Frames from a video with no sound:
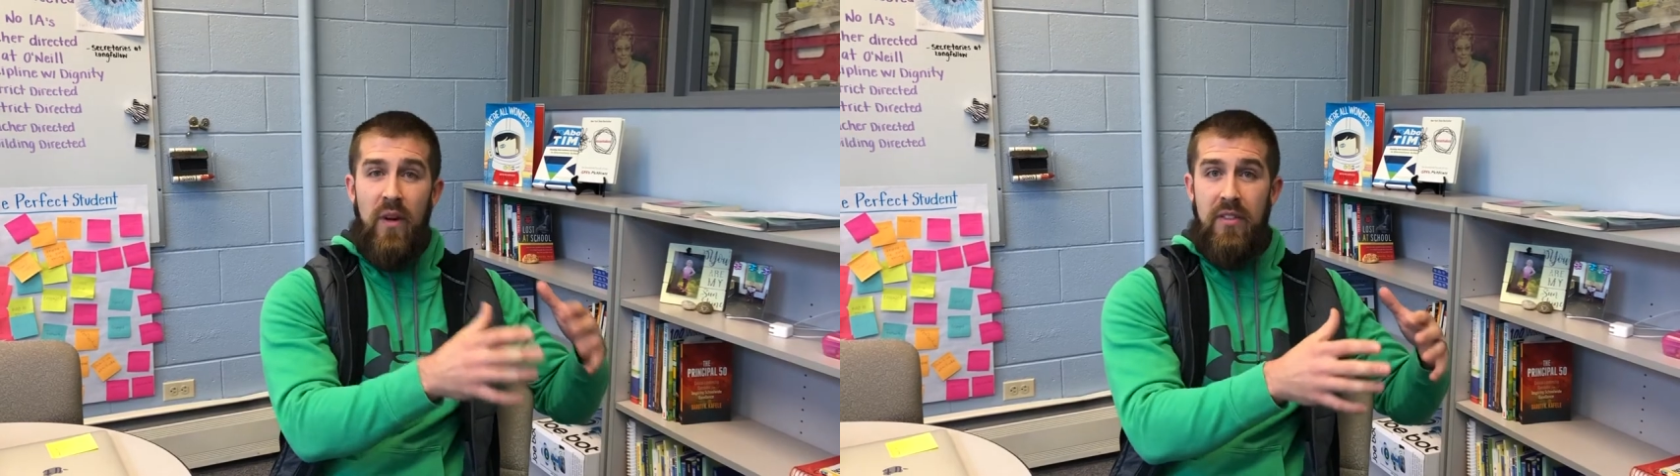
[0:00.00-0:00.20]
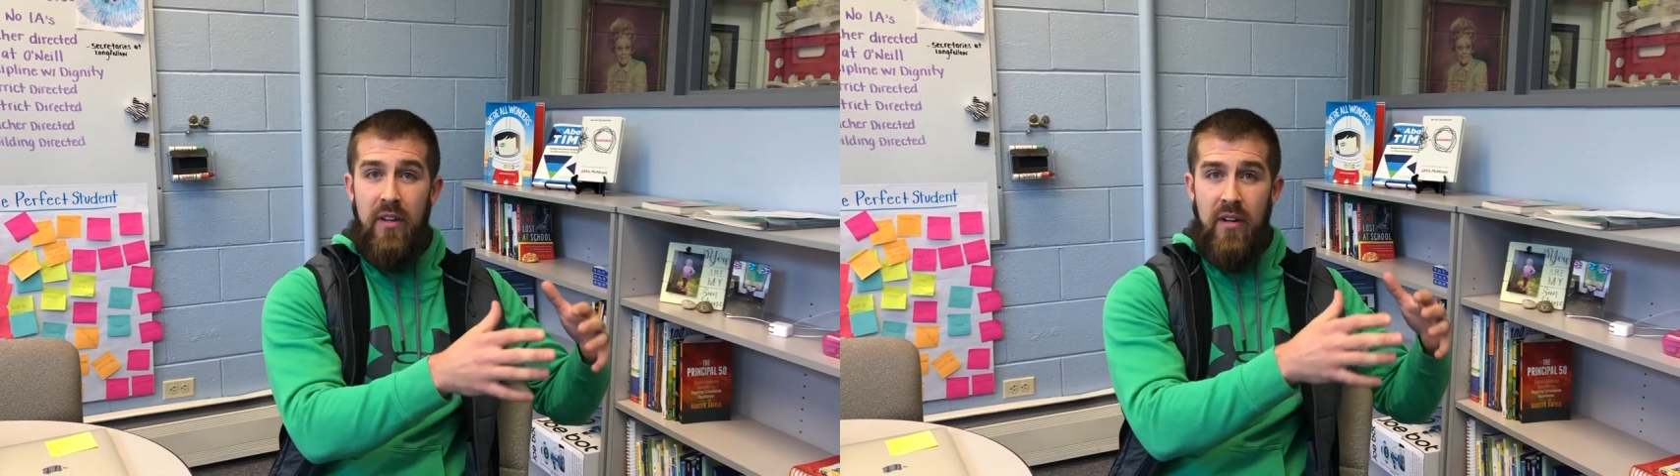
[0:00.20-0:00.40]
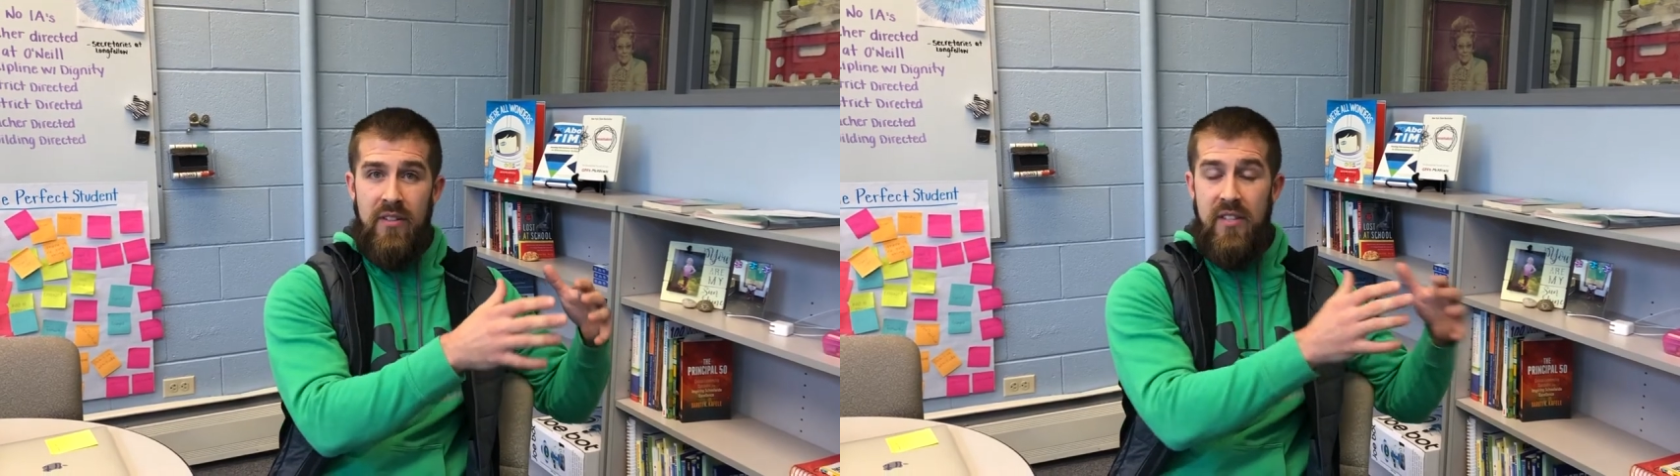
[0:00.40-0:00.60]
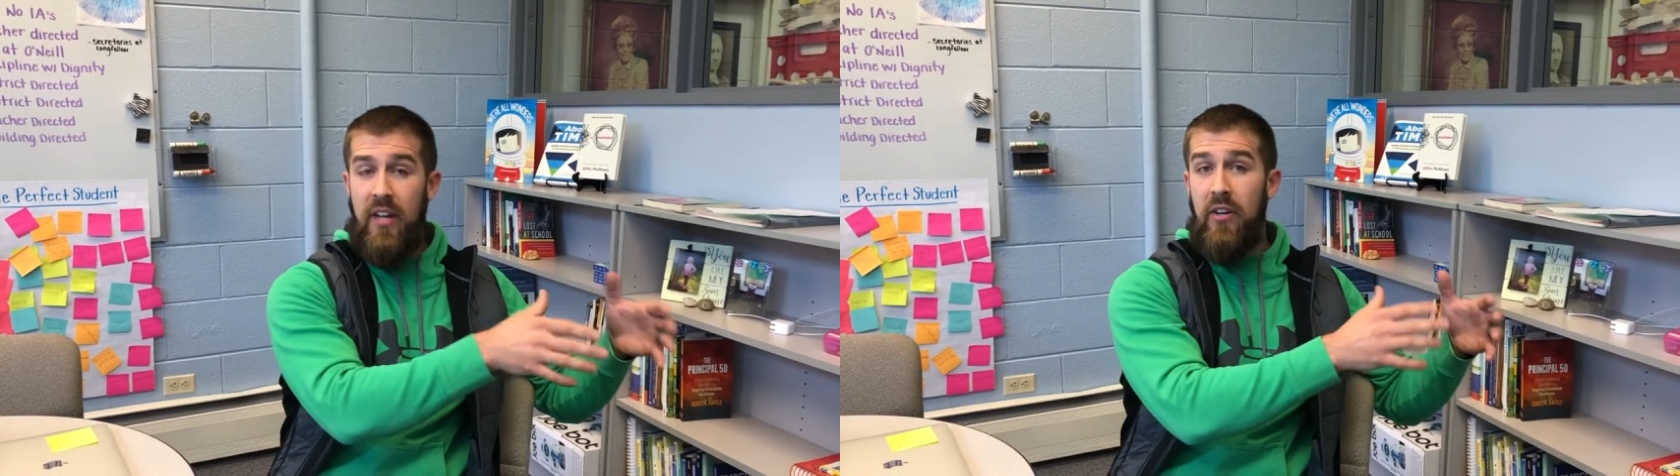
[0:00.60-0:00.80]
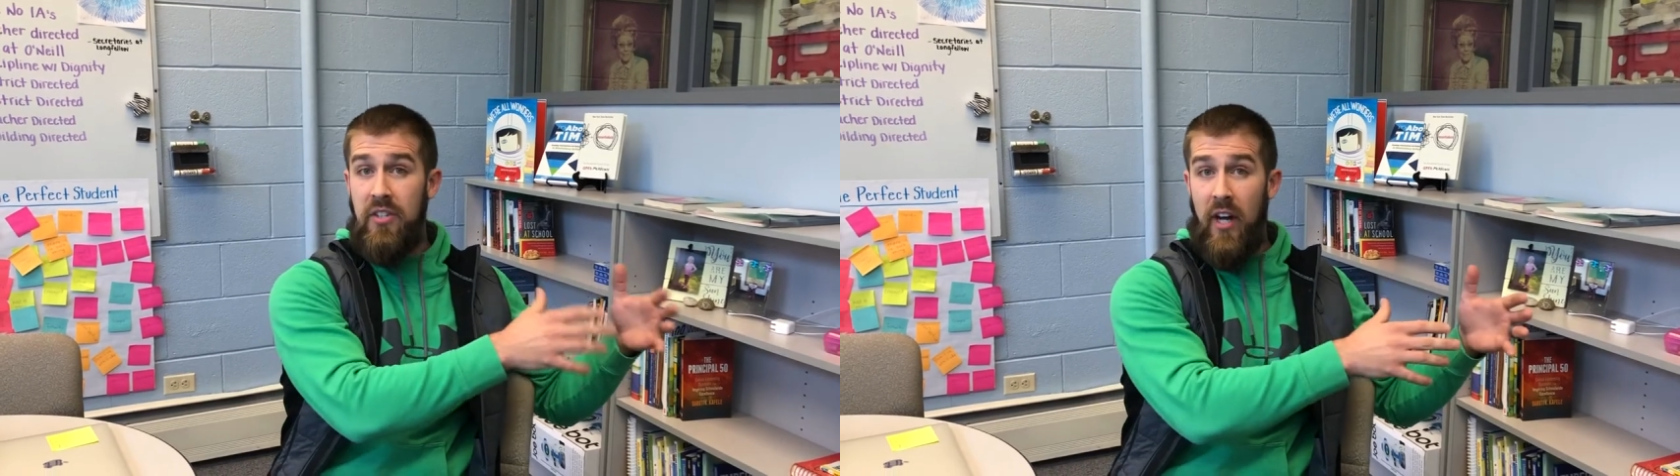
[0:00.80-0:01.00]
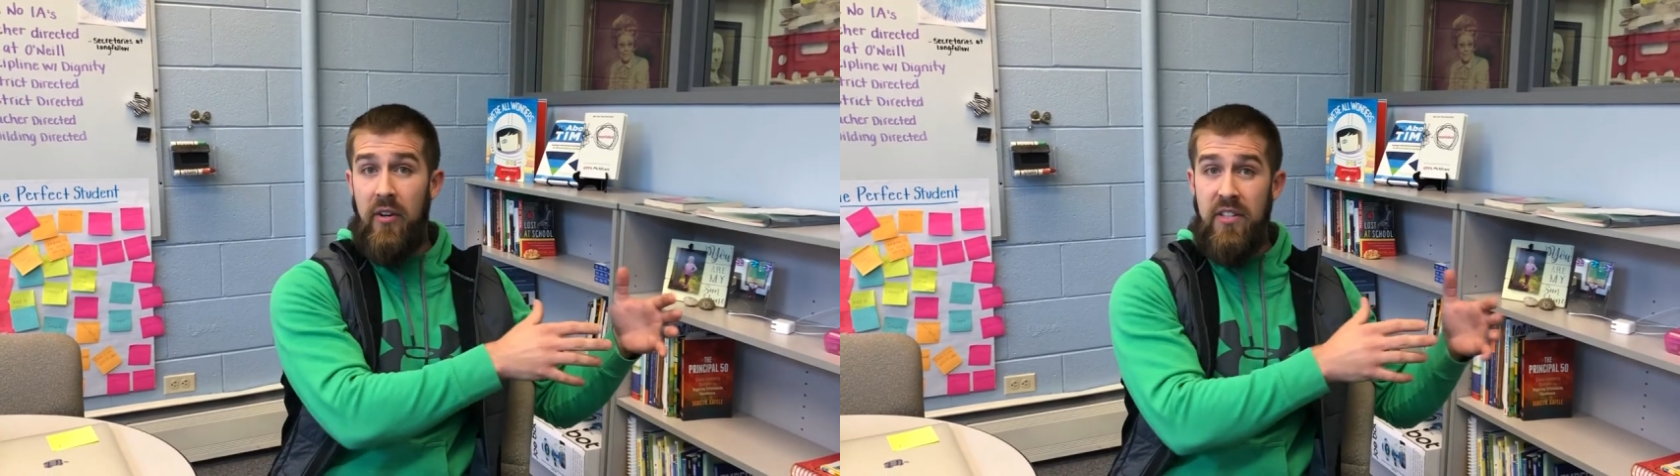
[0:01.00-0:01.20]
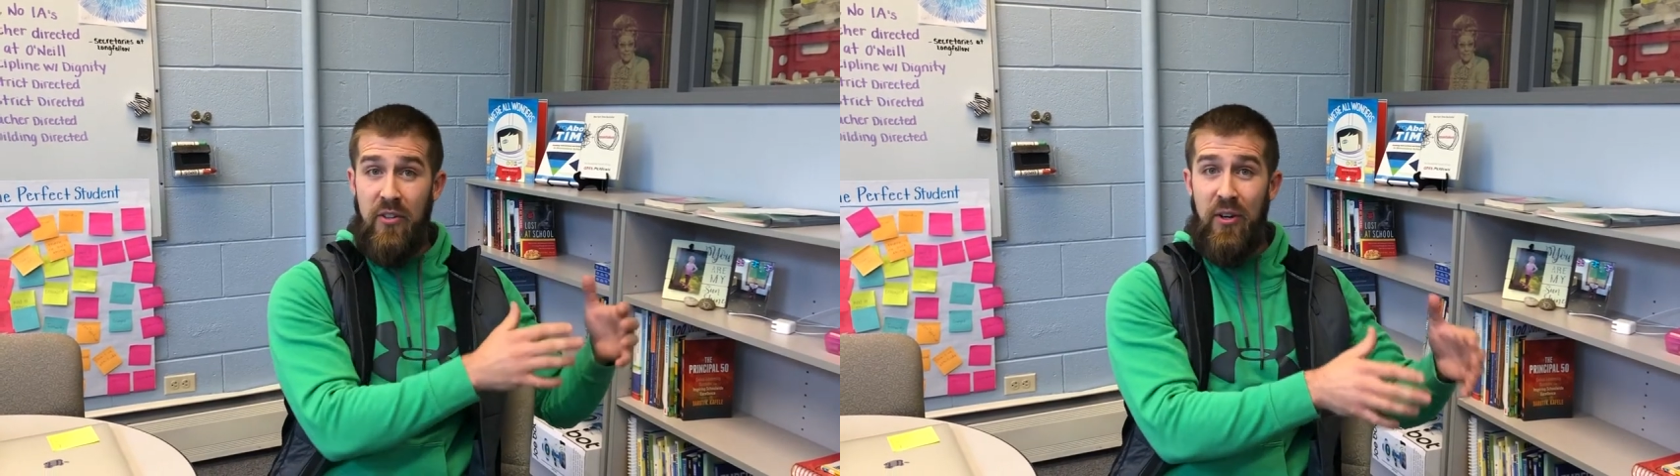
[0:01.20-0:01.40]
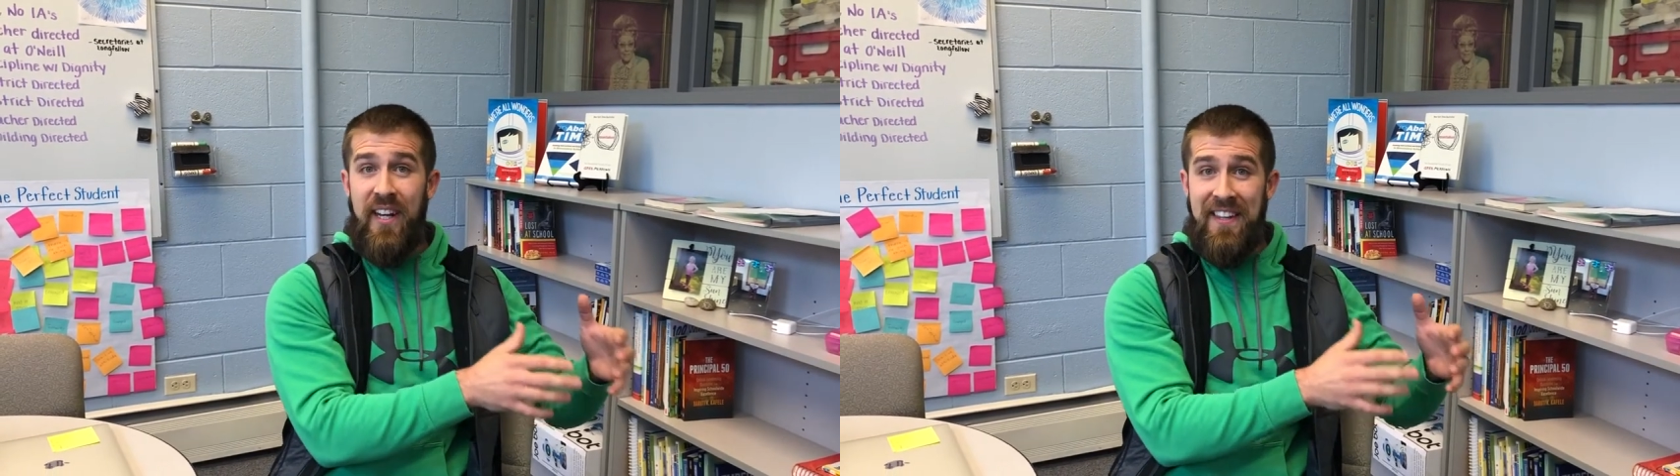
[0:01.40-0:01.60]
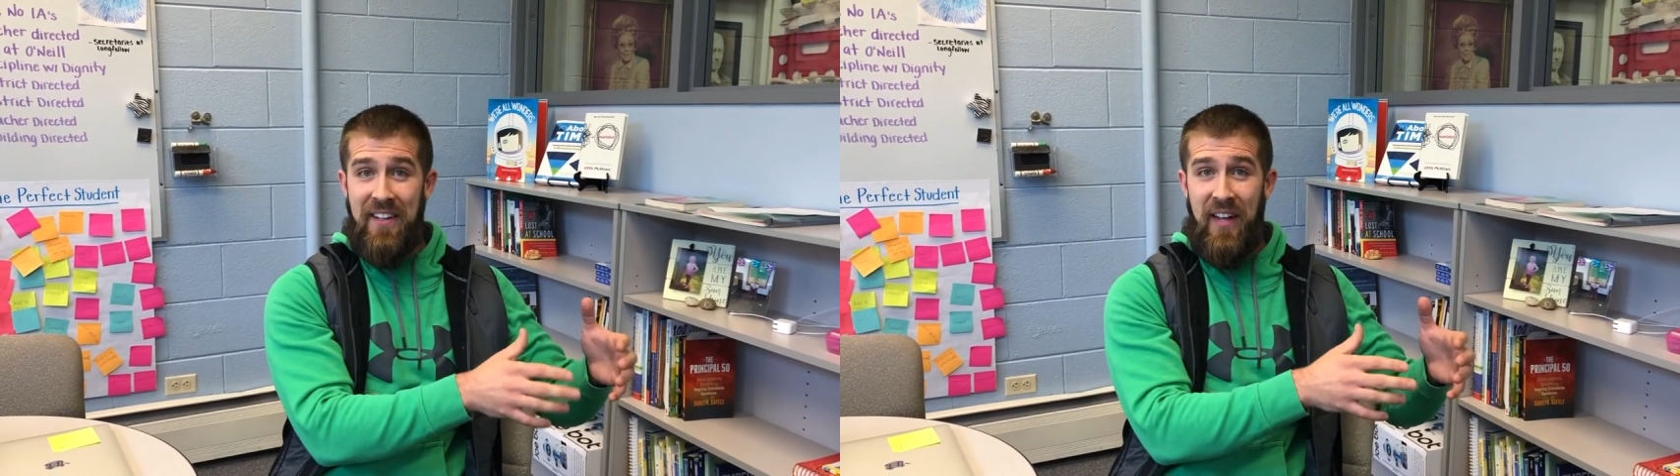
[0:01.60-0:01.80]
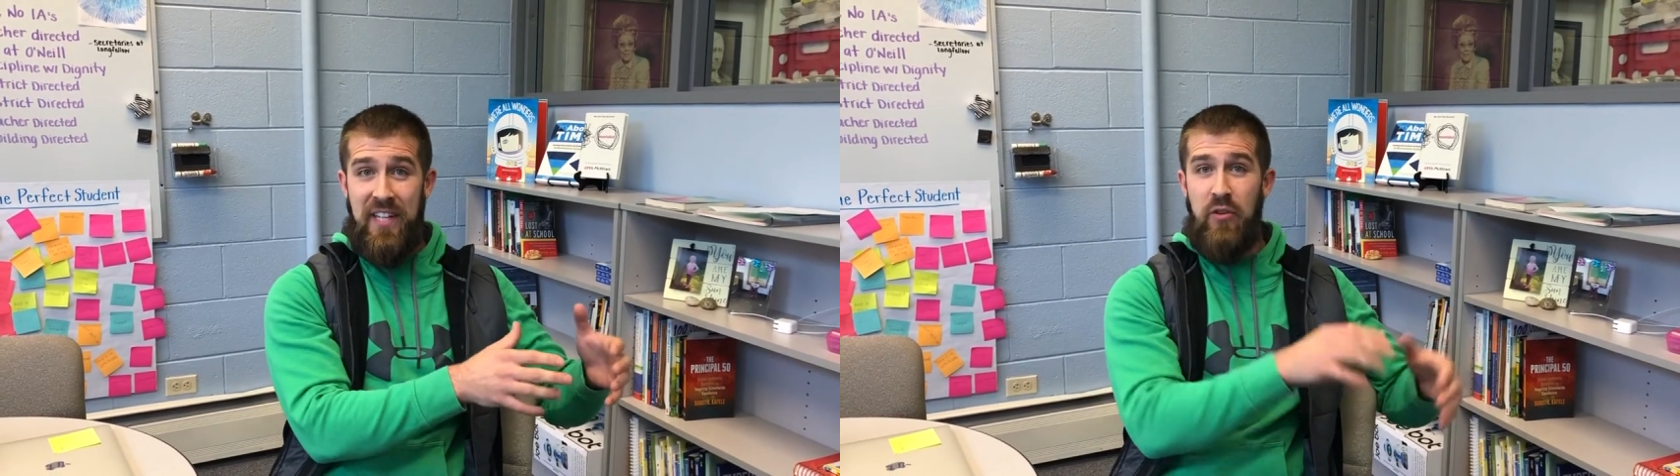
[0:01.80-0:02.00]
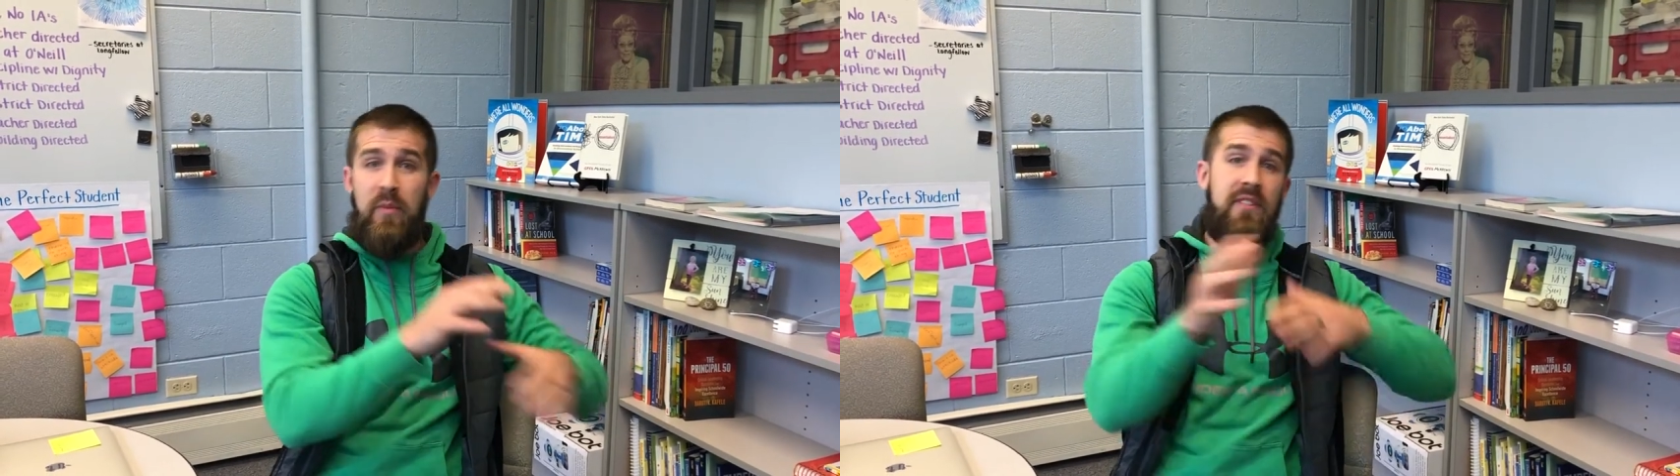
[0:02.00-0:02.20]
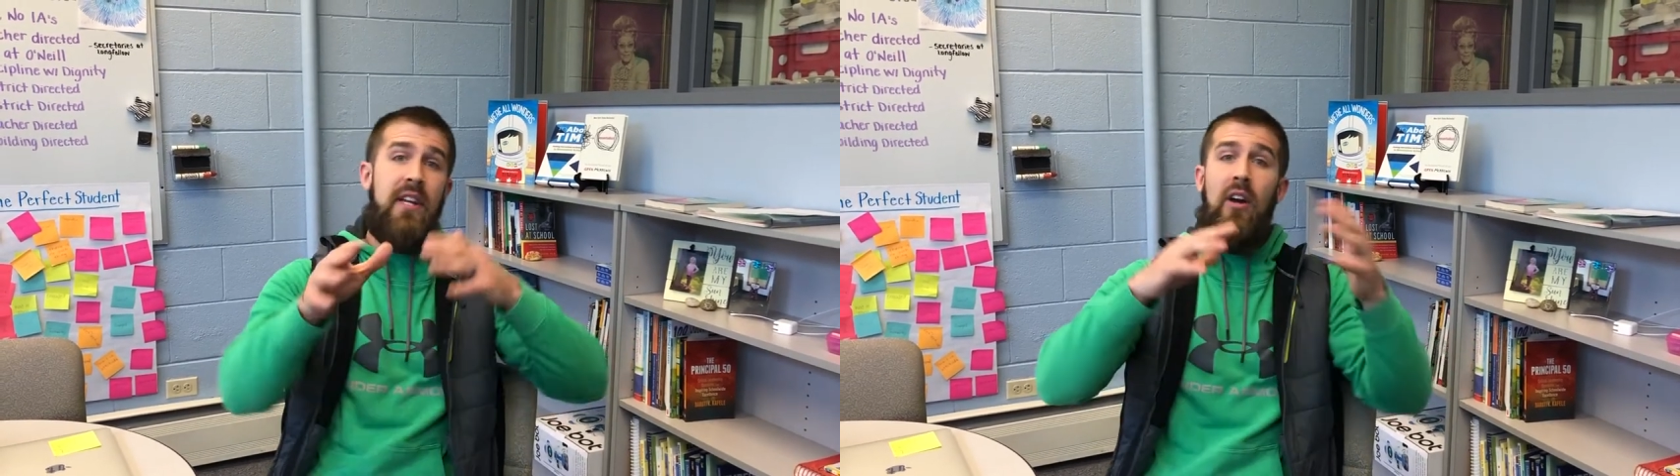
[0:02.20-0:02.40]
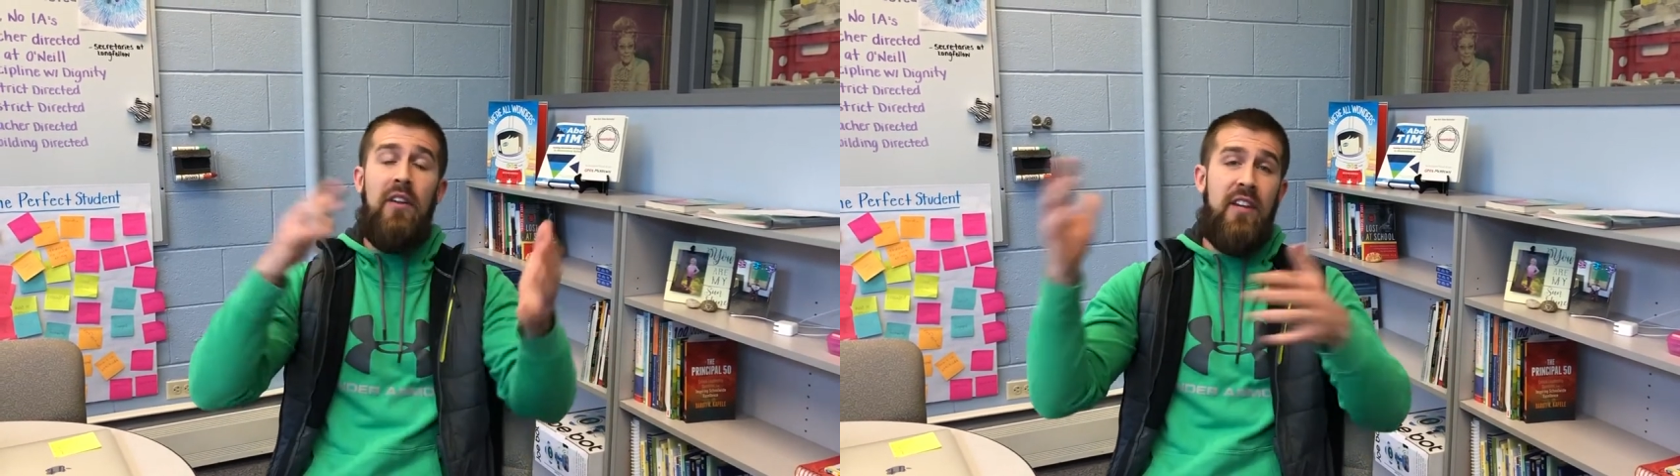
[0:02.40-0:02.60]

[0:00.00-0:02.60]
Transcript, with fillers: what their son or daughter is learning in the classroom and seeing all